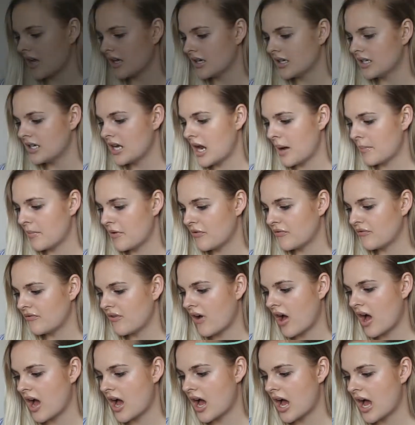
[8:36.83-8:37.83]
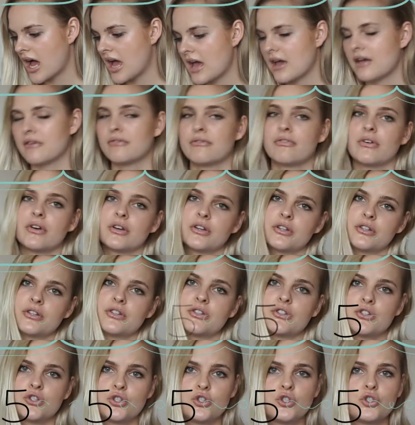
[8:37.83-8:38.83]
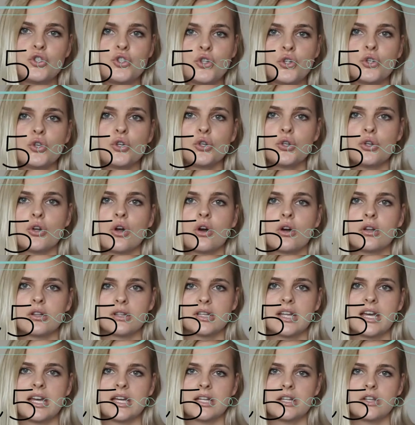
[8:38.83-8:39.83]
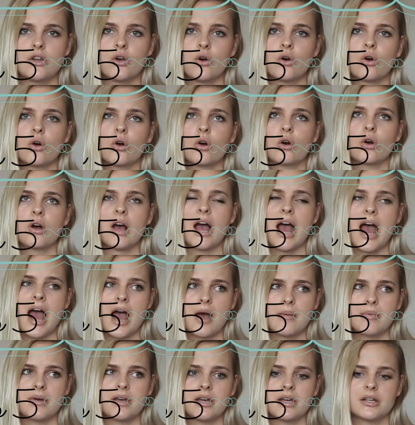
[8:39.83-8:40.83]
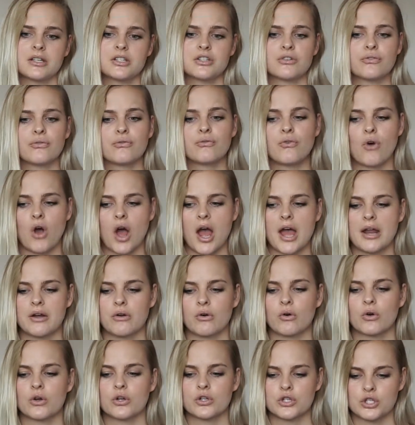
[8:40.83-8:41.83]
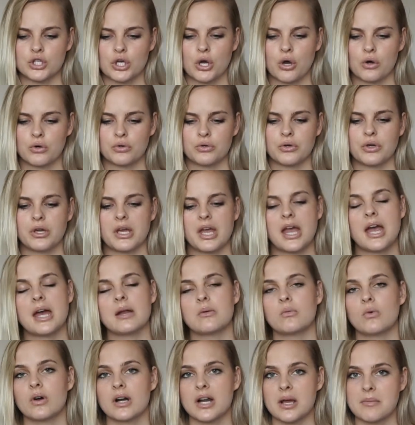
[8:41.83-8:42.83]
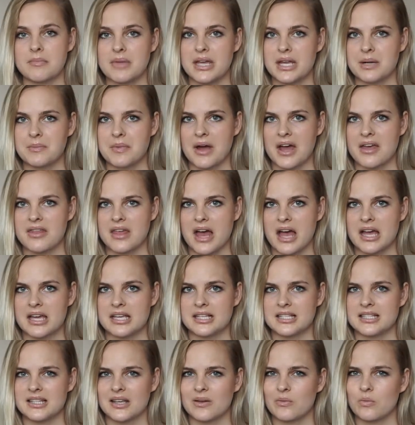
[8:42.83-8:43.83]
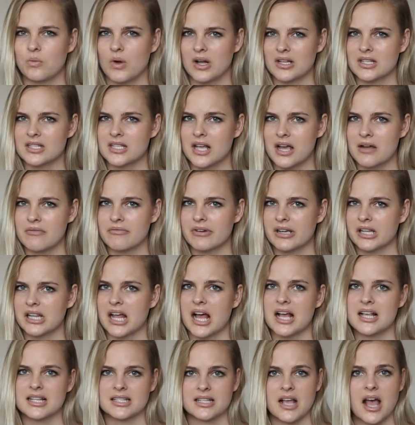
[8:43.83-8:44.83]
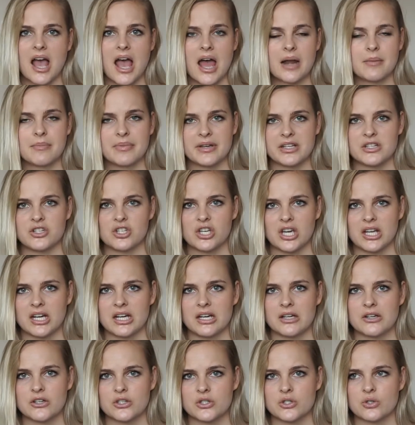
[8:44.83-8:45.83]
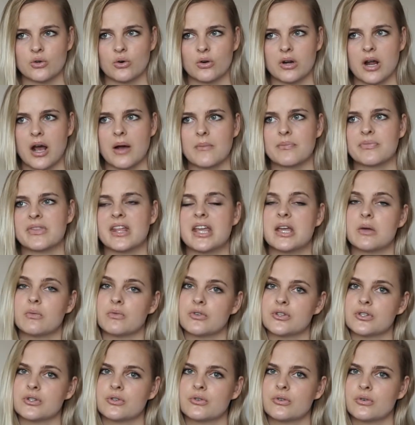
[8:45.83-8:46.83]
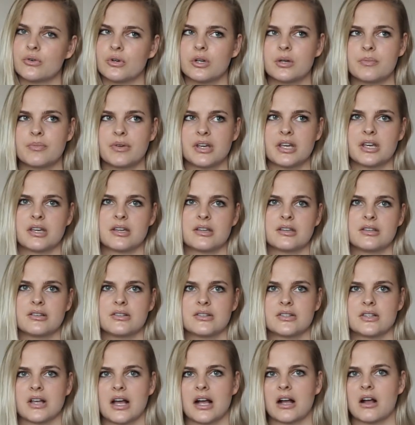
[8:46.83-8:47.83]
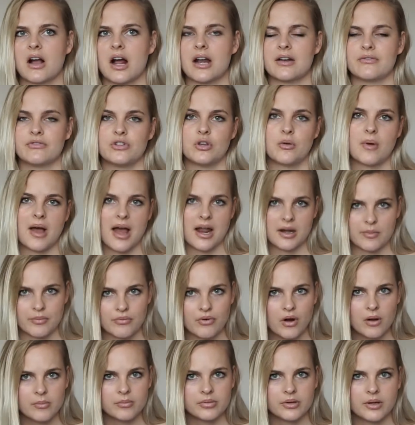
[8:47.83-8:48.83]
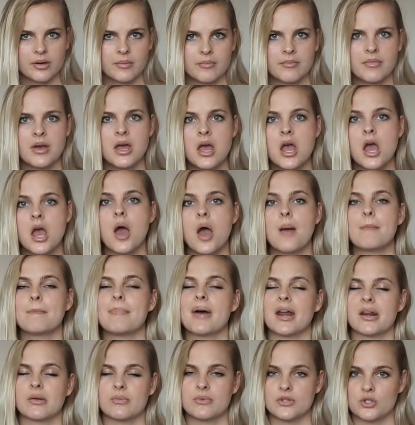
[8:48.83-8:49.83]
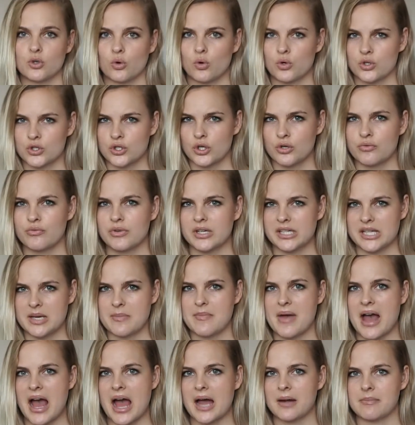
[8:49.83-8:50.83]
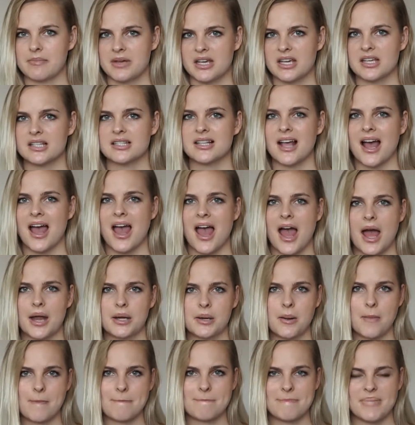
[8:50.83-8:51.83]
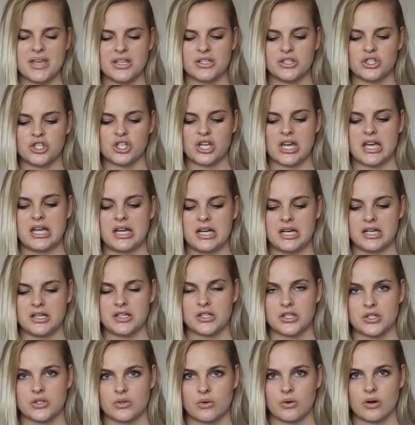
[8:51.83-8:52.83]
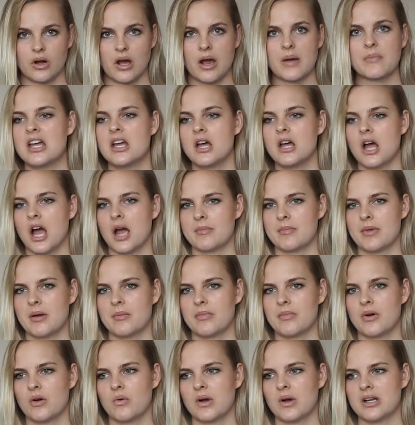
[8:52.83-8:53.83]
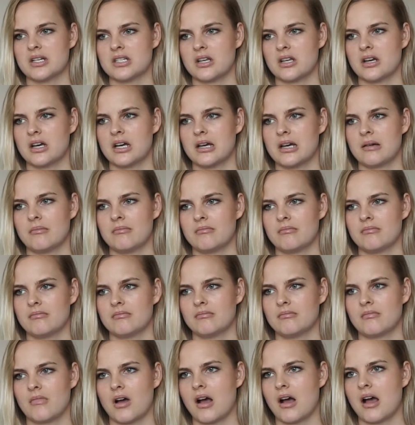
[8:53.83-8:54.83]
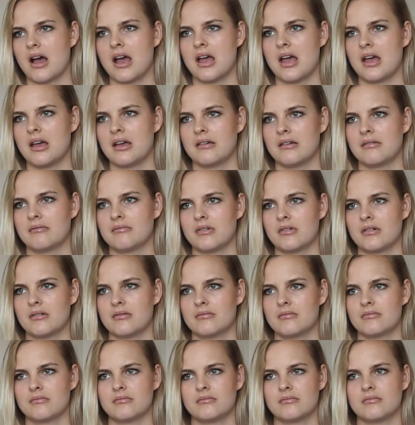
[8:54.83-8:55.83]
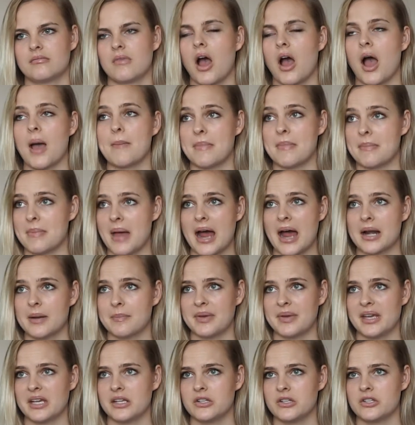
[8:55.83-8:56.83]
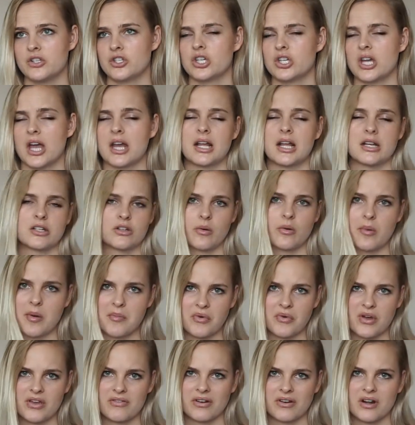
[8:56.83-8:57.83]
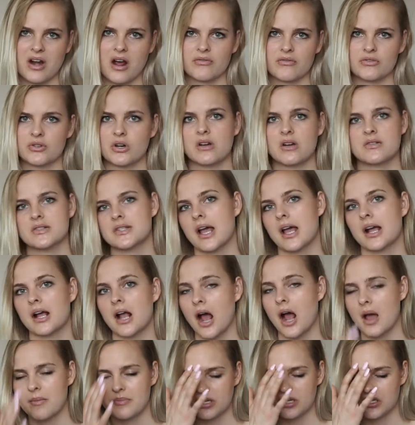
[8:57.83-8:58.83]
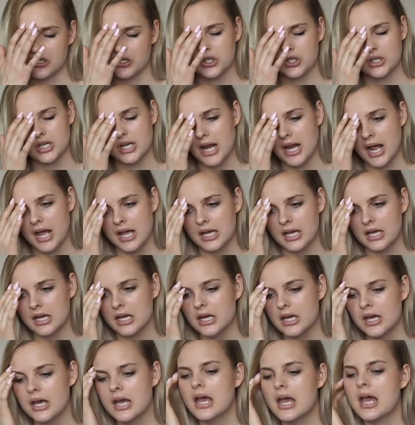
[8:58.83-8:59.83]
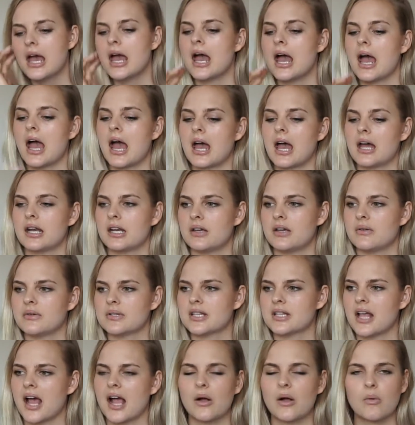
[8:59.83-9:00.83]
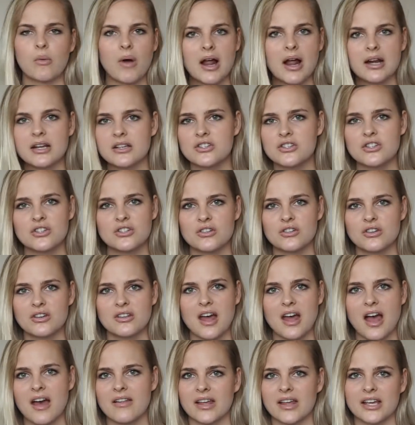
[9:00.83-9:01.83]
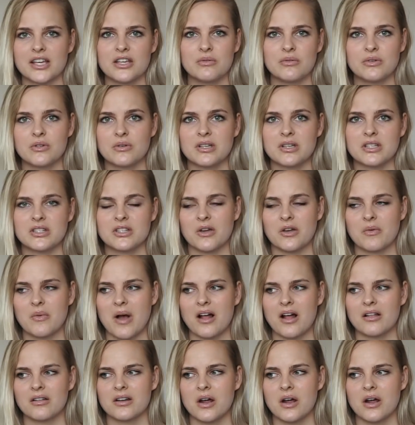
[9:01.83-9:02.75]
Number 5, do not let your habit define or control you. And what I mean by that is that once I realized I had binge eating disorder, it was good because I kind of knew I had a problem, but it was also really bad because I had binge eating disorder. I remember one time I had a binge and I told my boyfriend after, I was like, I binged today. And he was like, why did you do that? Like, you were doing so well.